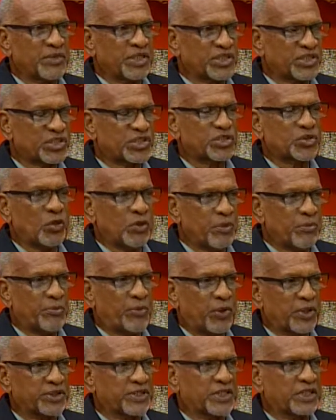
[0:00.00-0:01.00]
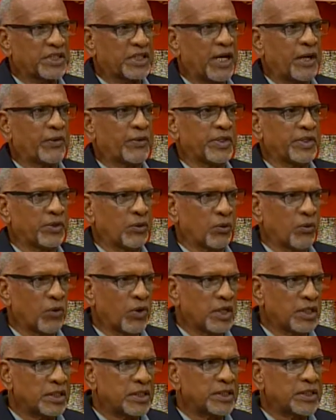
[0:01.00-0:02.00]
is so important now in the
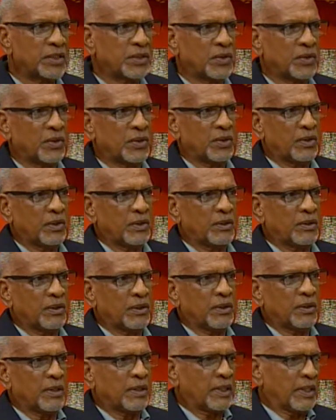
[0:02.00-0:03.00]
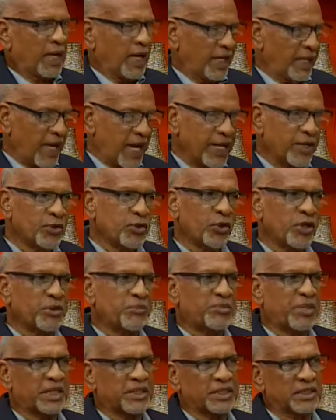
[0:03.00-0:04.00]
world, and I know
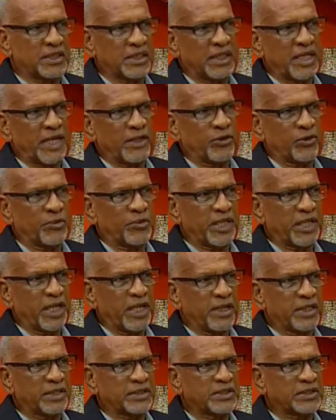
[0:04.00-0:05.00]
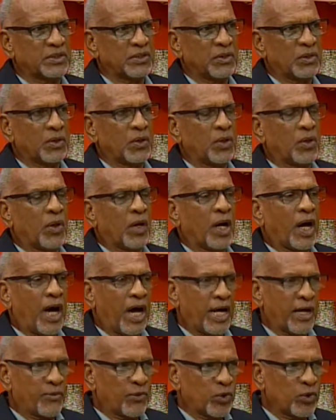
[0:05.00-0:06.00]
it better than I know bananas.
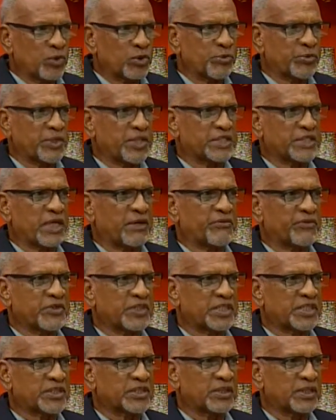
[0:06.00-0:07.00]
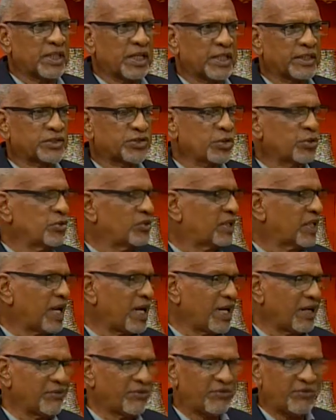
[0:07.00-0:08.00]
I am going to place emphasis on that. So you
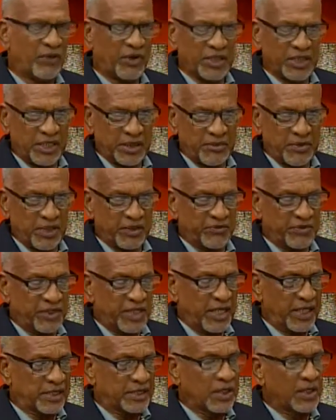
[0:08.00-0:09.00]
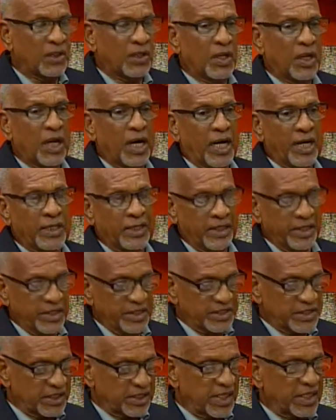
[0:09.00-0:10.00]
can't fault the man for that. And
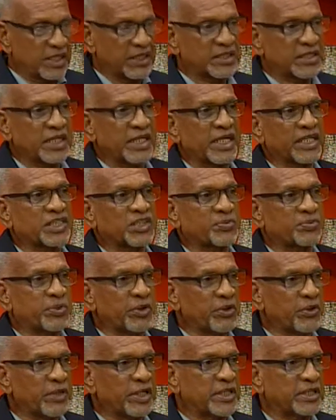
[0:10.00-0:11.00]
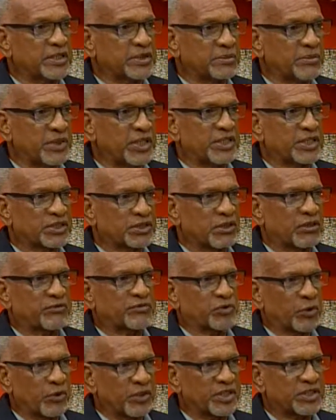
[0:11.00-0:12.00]
Ezekiel is an experienced Minister of
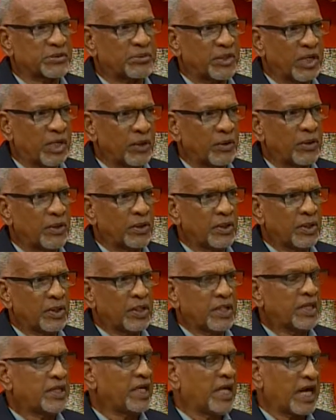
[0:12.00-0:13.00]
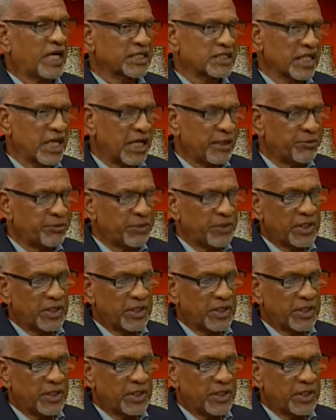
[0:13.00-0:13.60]
Tourism now. He has helped.